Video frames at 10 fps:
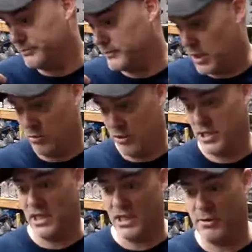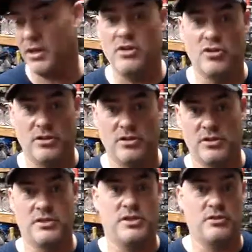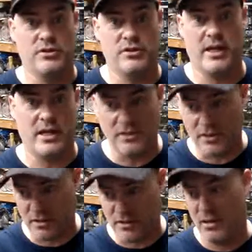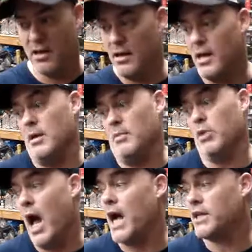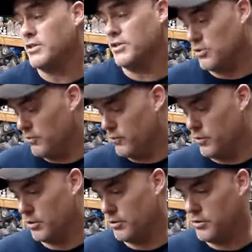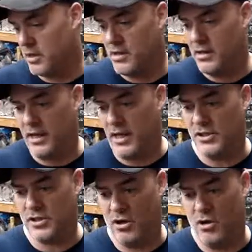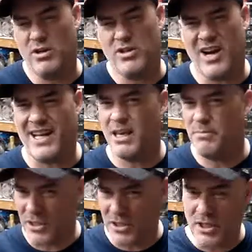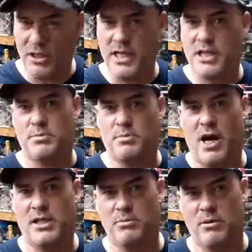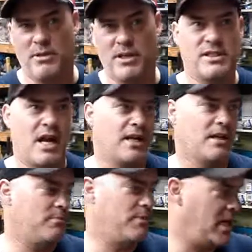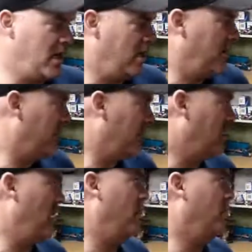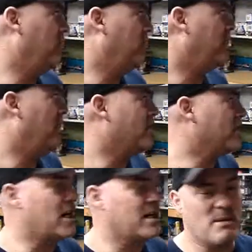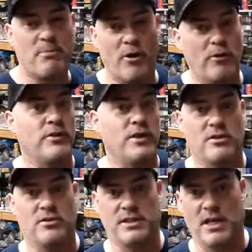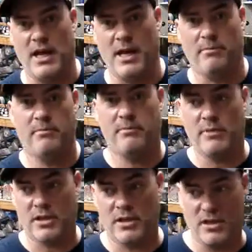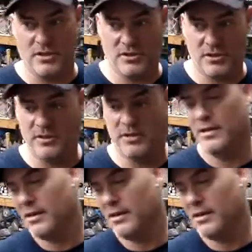you know, we're dealing with engines and cylinder heads and blocks and so forth, and so we try to keep it as clean as possible, but it's not going to be, you know, everything's not going to be perfect all the time because